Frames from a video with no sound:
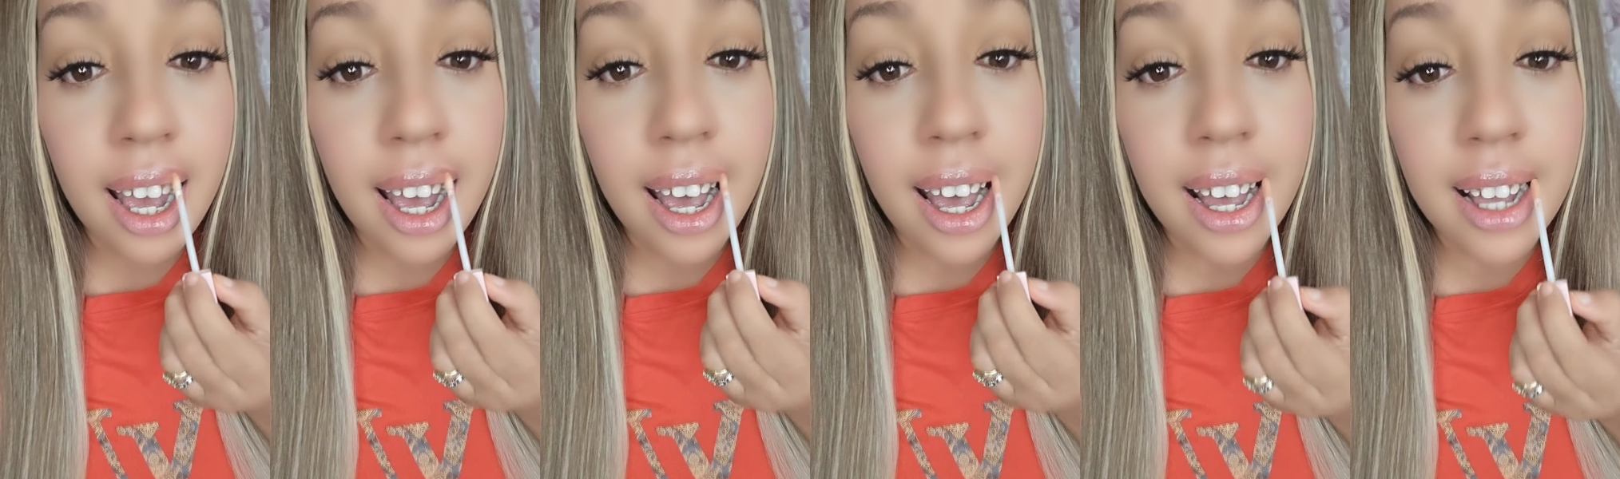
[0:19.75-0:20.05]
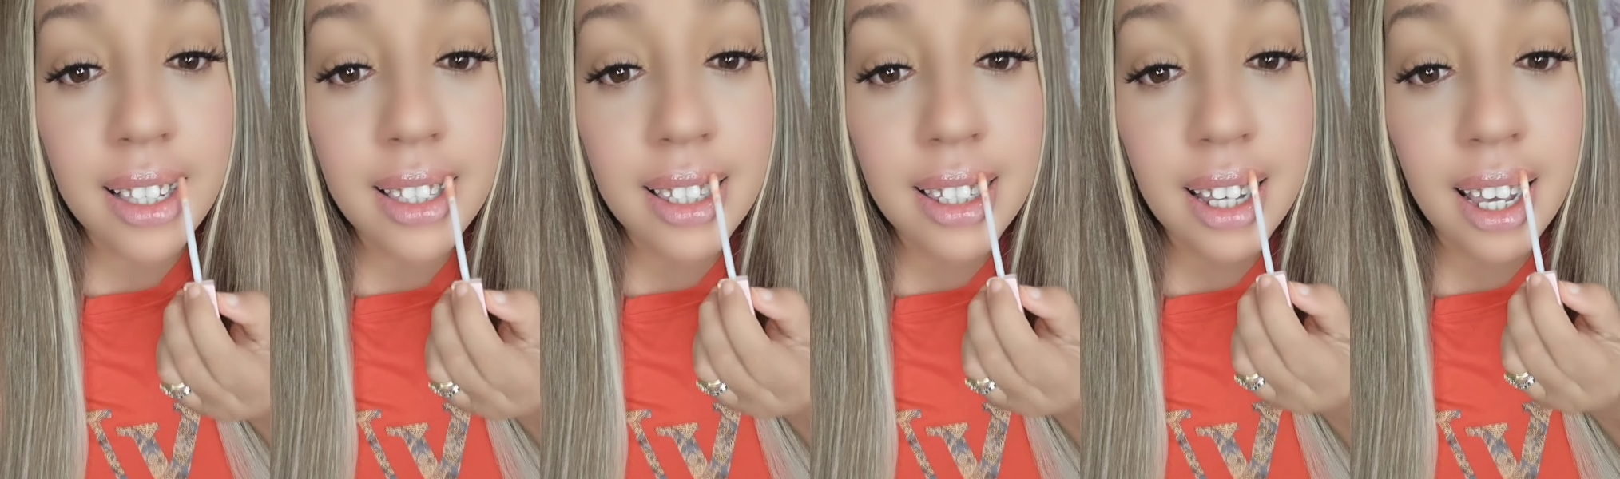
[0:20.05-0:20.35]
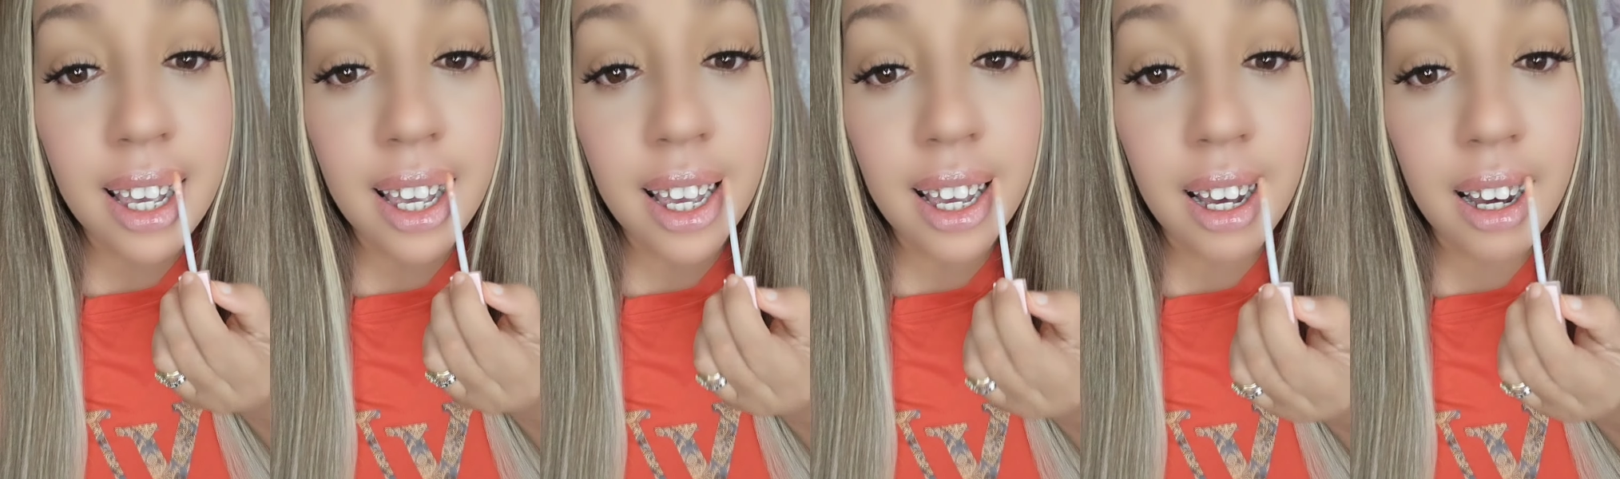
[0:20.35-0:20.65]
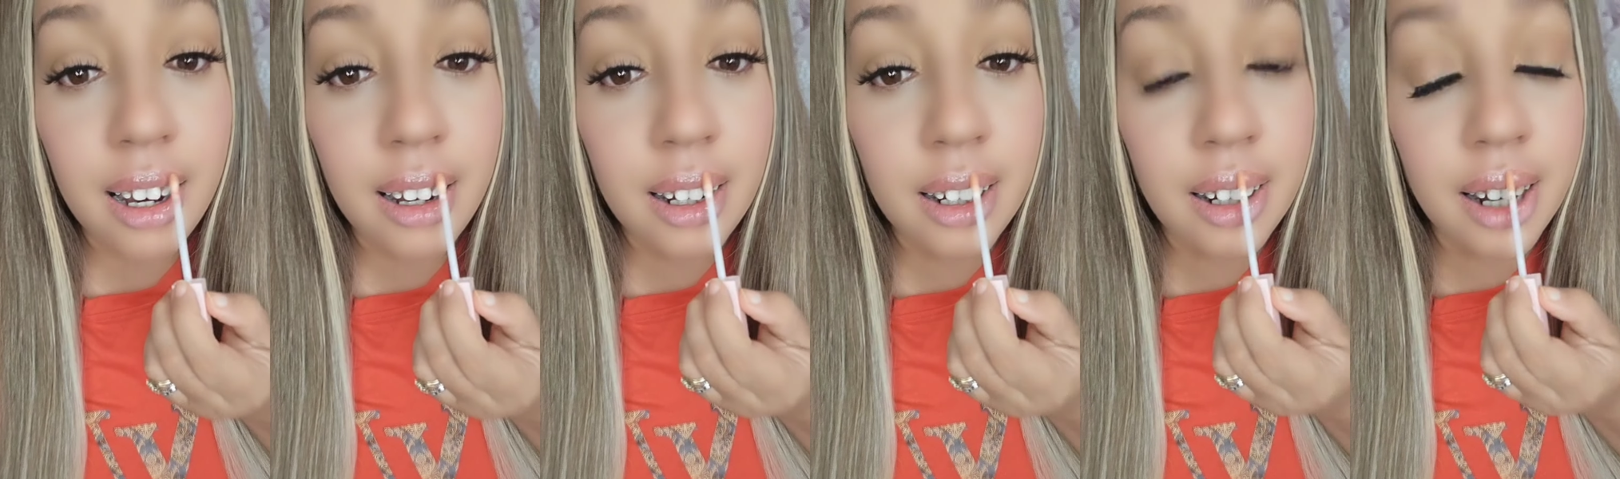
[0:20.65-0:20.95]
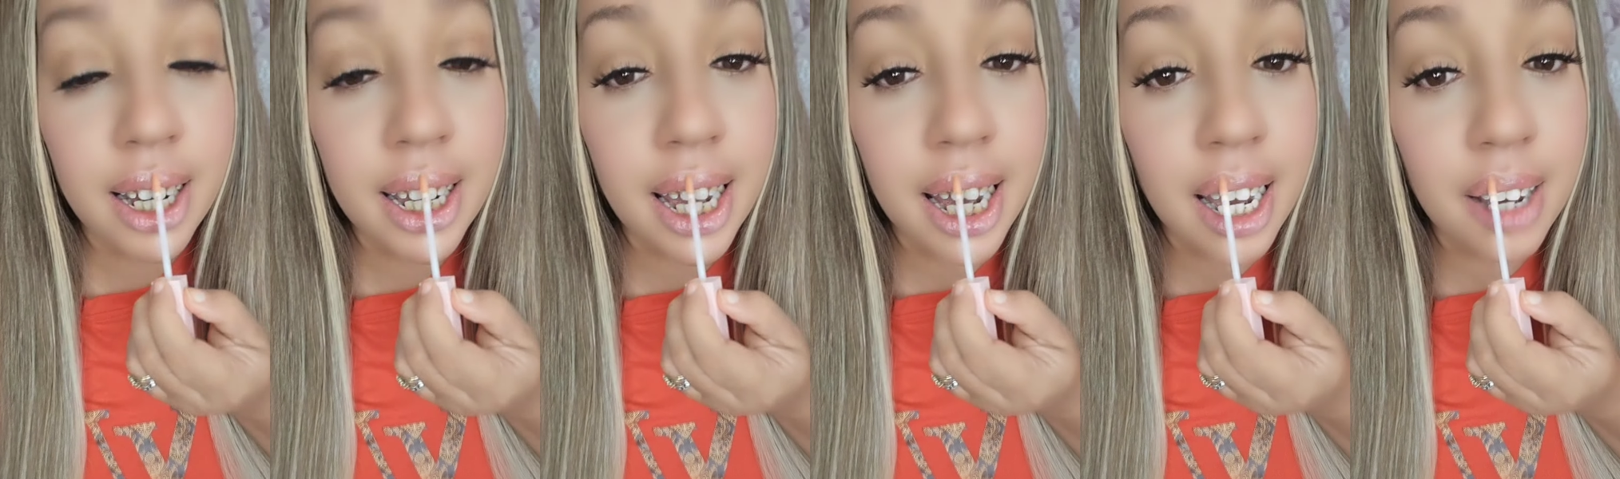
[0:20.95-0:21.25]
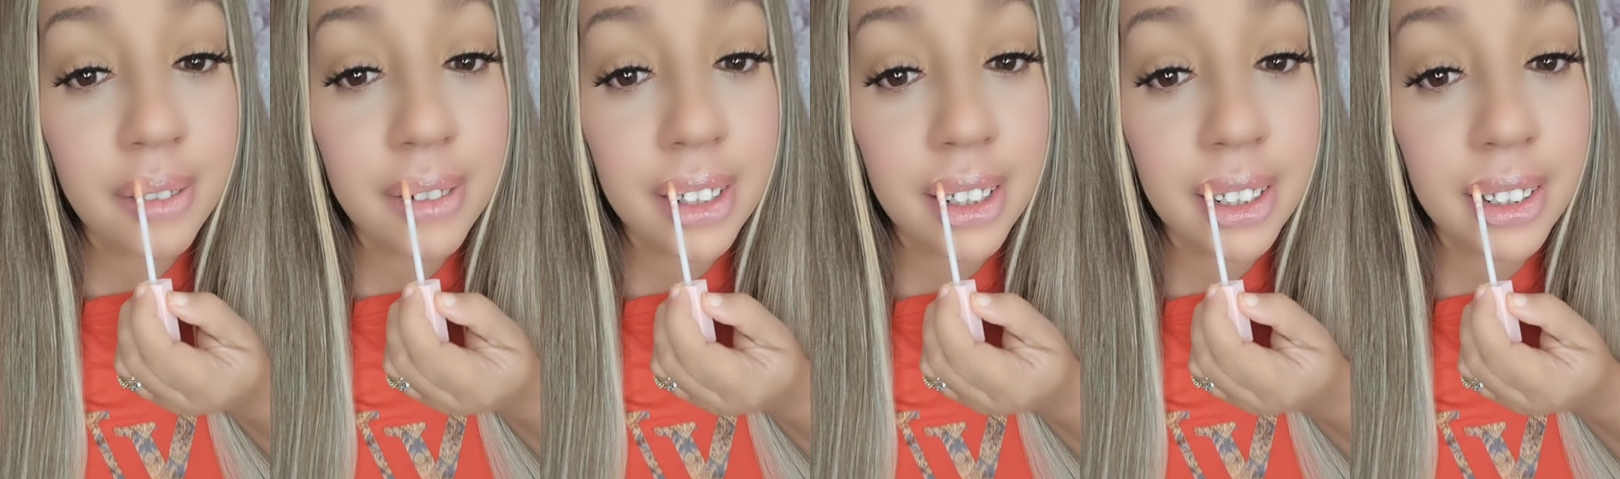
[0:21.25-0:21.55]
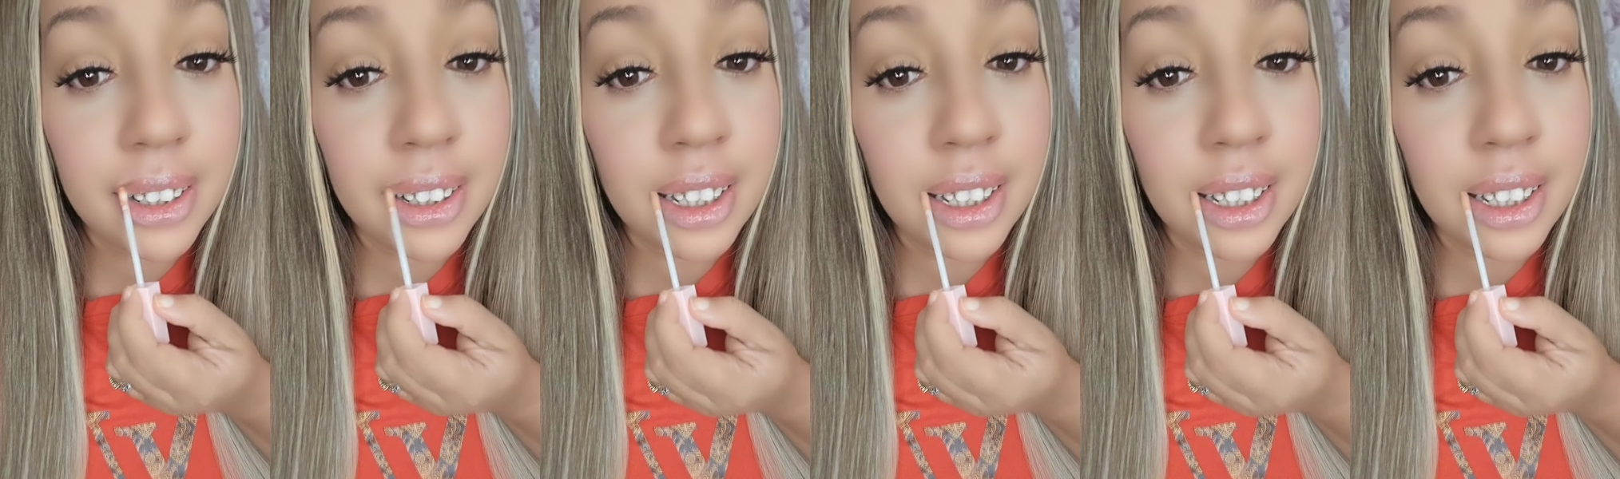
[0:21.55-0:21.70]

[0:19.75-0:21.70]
and I absolutely